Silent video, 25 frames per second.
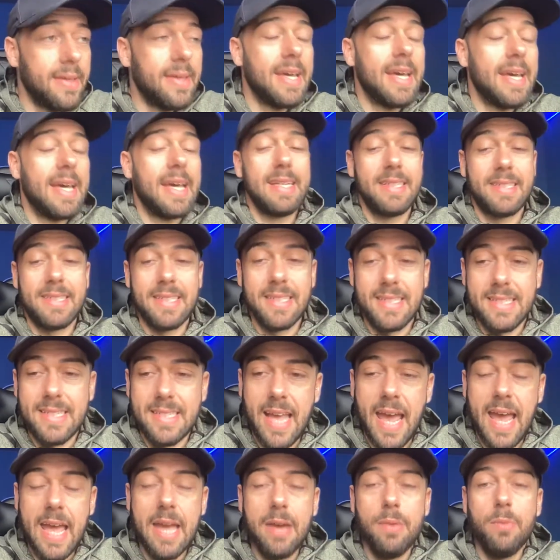It's the
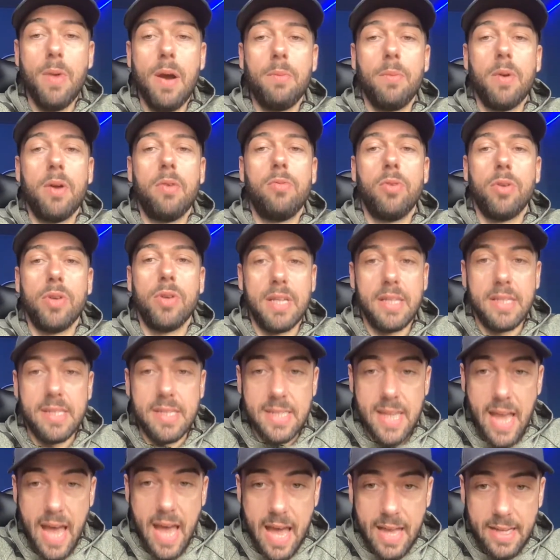same when we're running
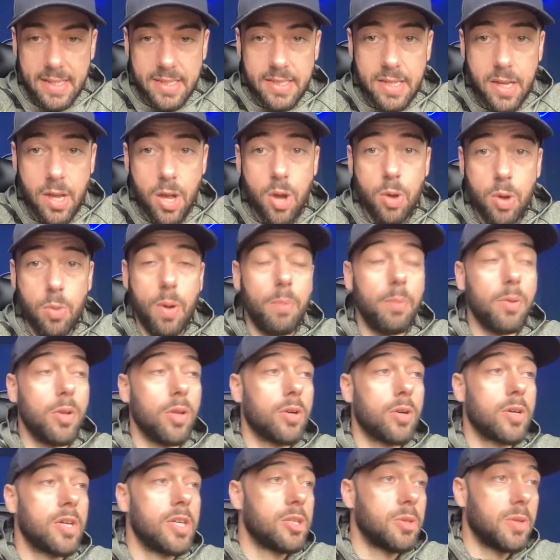tests, when we're
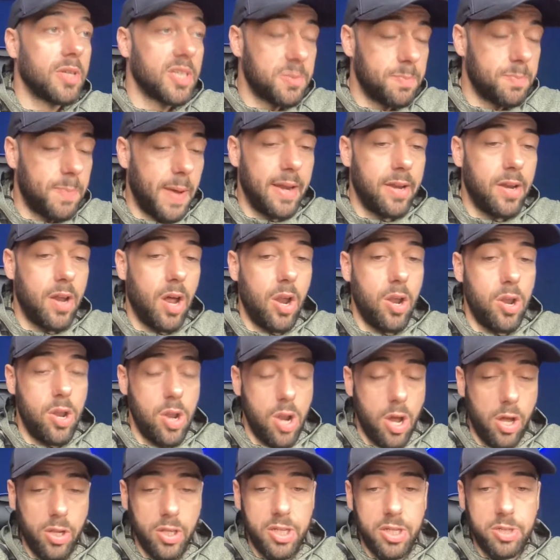looking to expand our
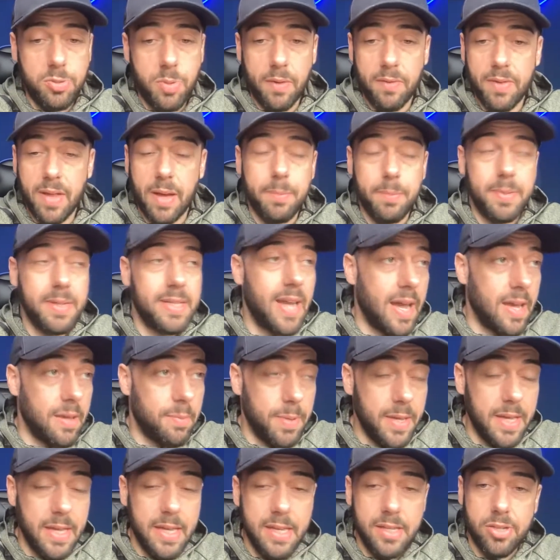knowledge, whether that be
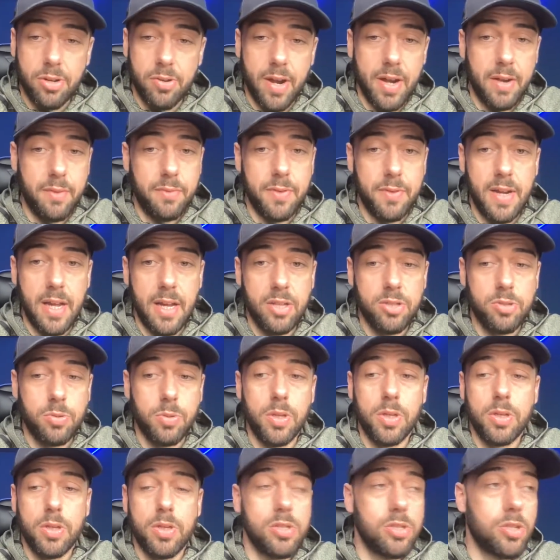diabetes or anything else,
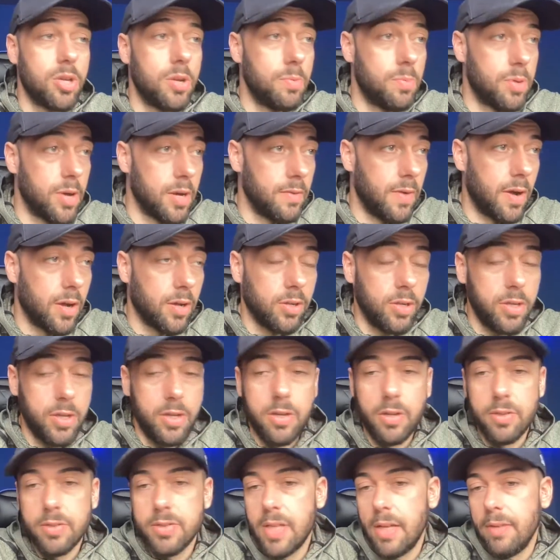we're looking to improve our
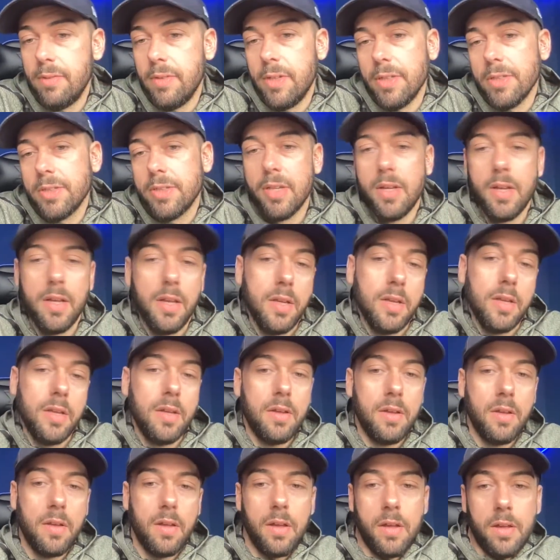glucose levels.
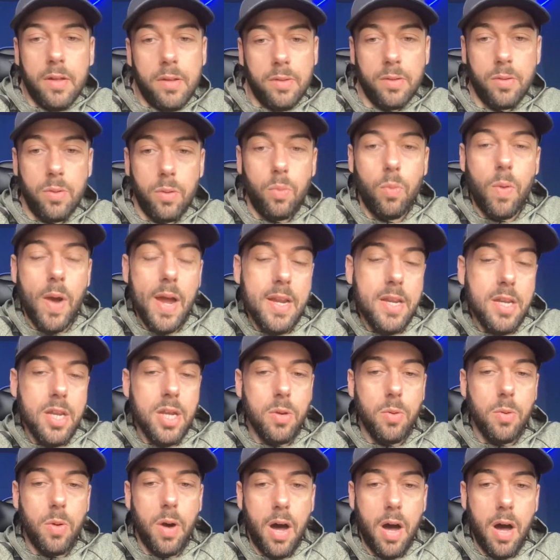When
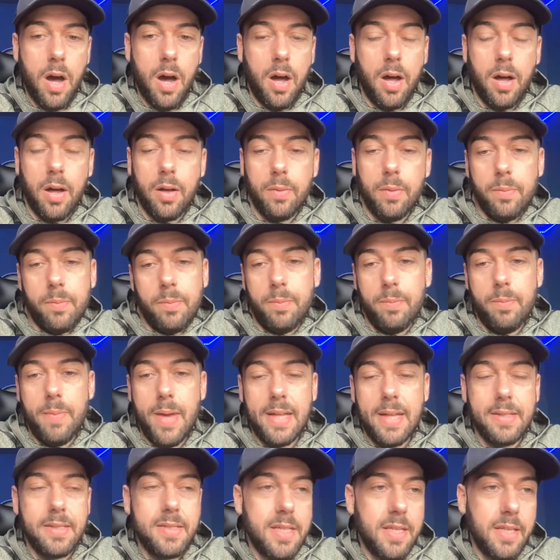you are
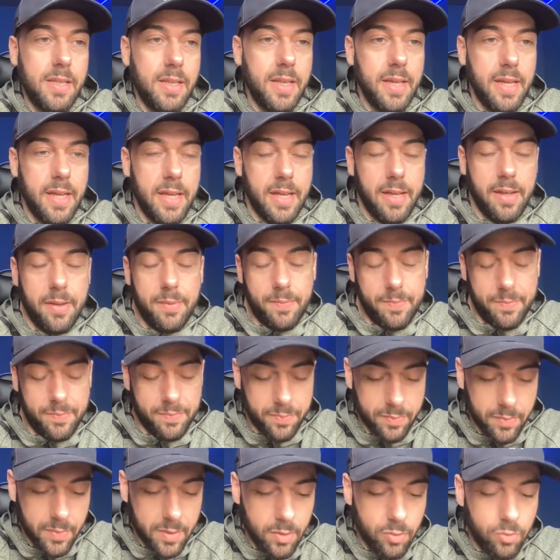mentally
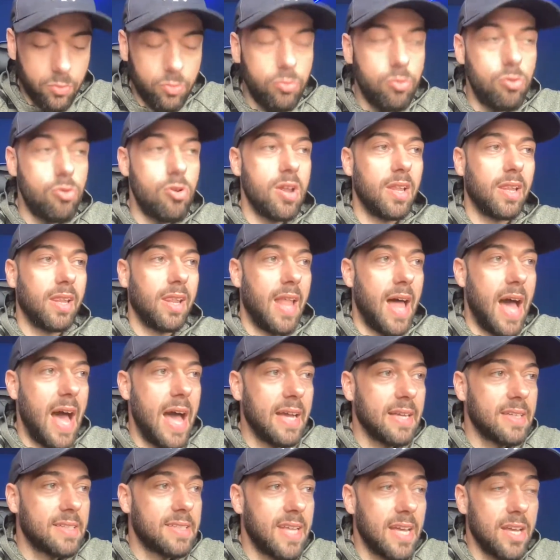
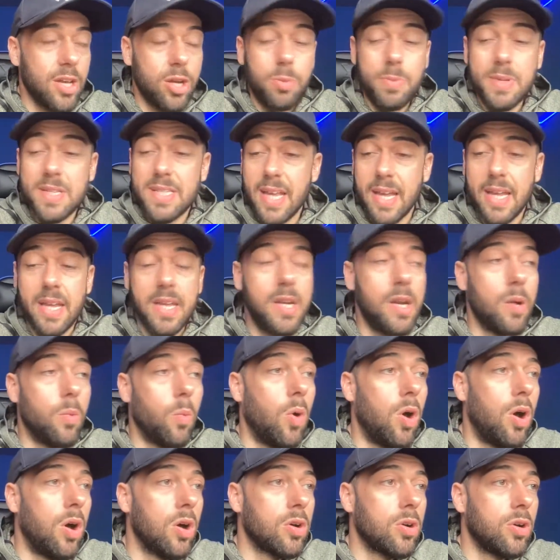relaxed, it could be taking a
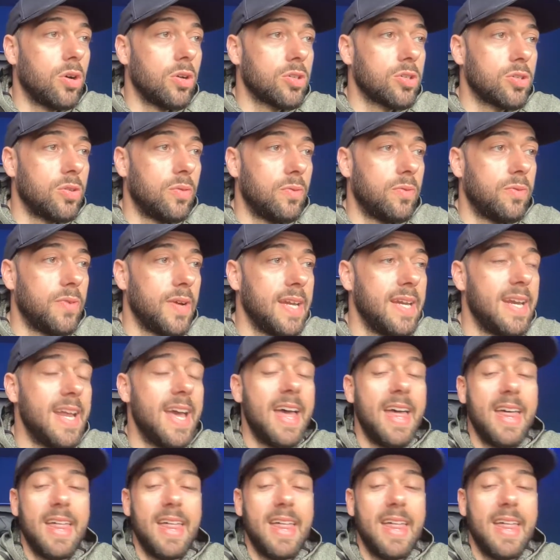walk or something,